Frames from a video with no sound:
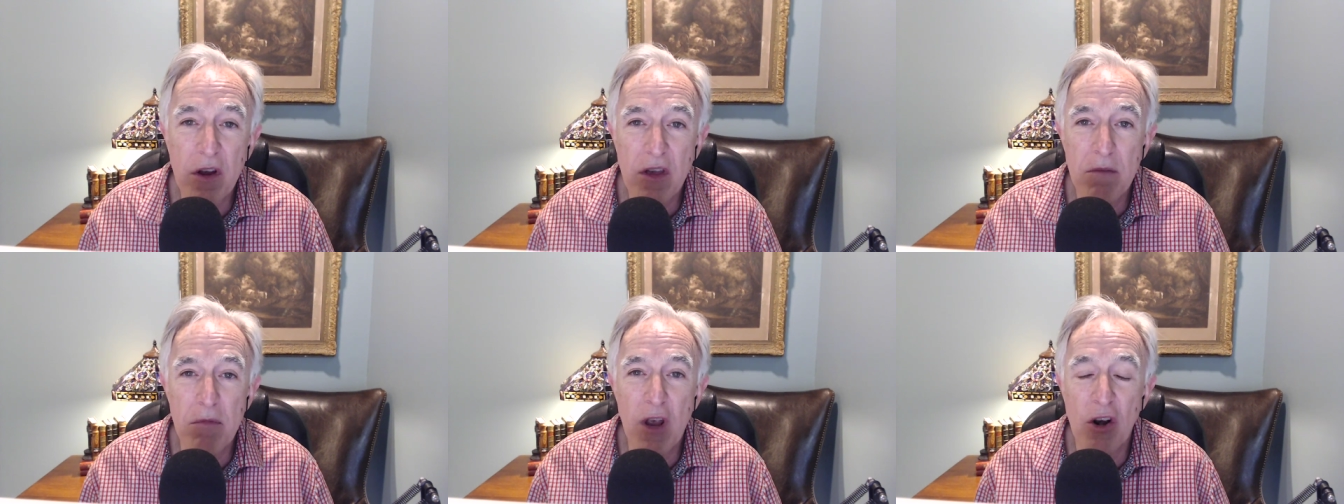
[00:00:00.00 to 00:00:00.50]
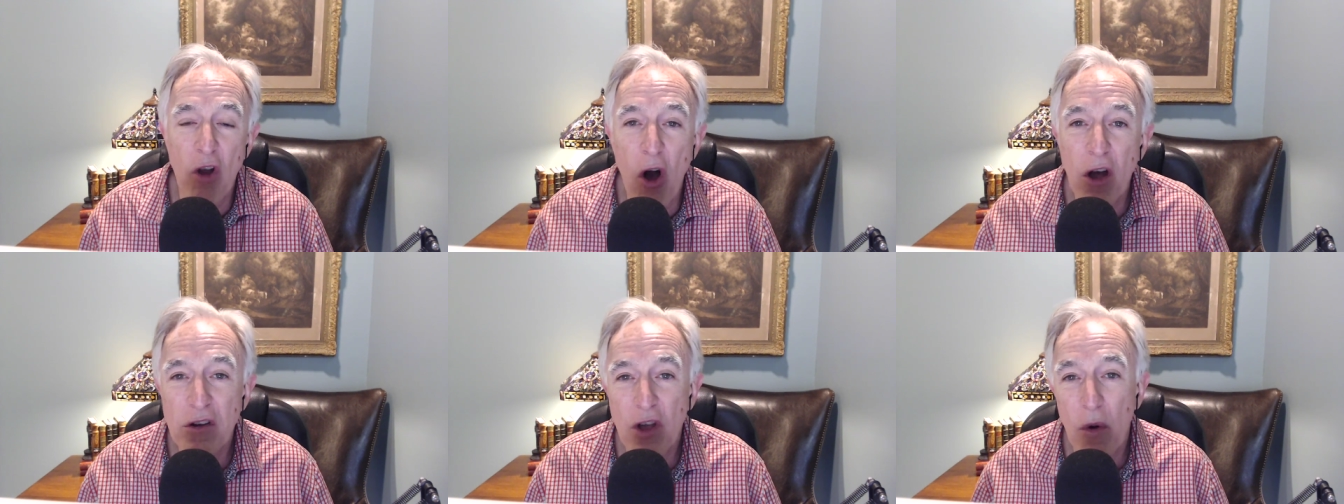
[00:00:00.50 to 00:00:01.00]
It can be an
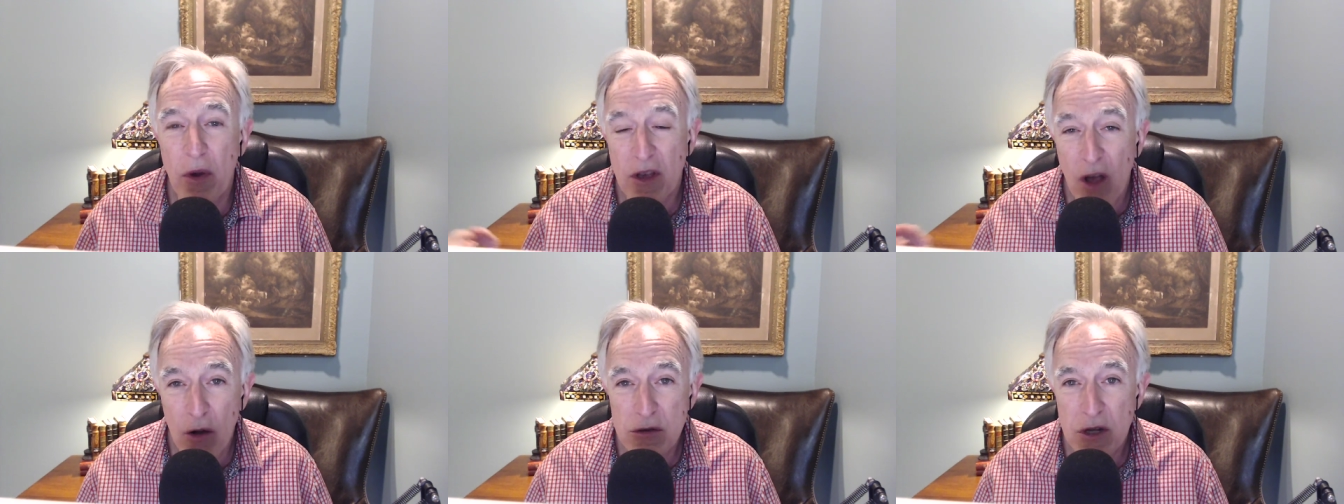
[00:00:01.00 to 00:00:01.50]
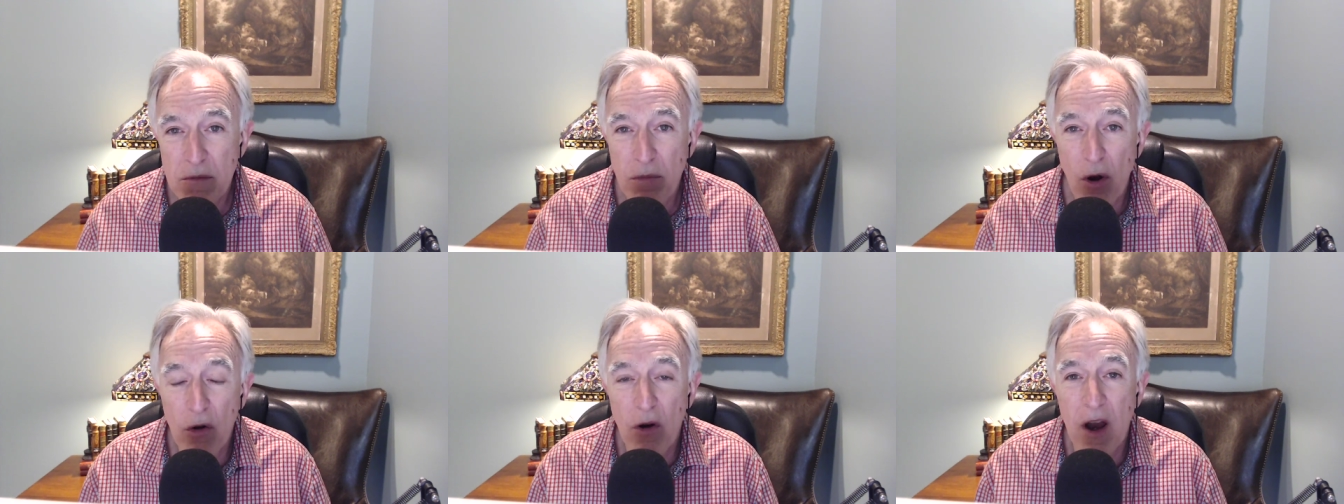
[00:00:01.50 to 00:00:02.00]
ongoing coaching
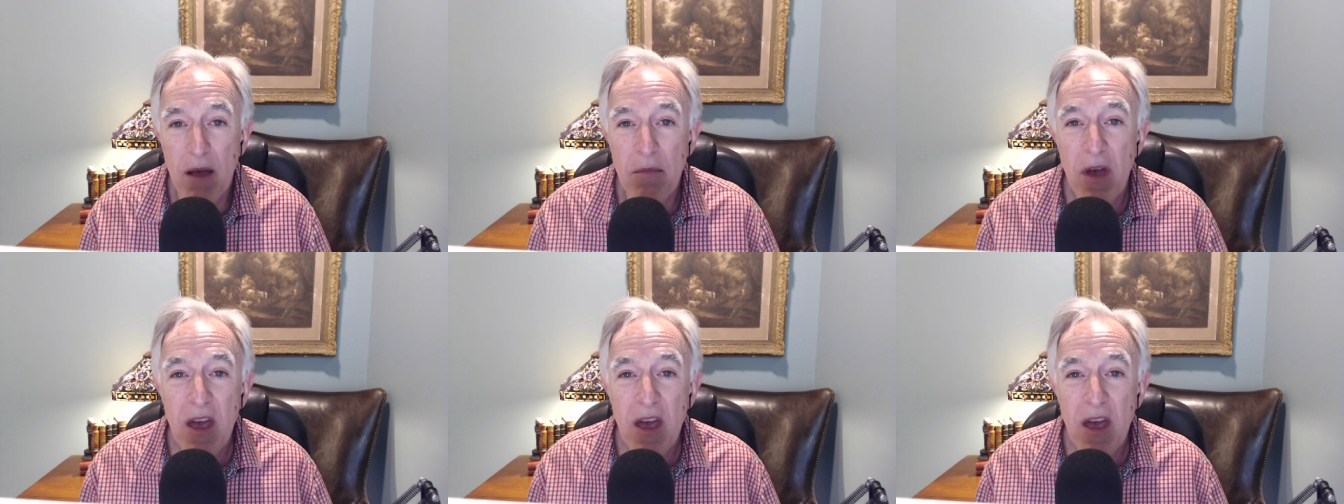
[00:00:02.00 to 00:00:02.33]
program.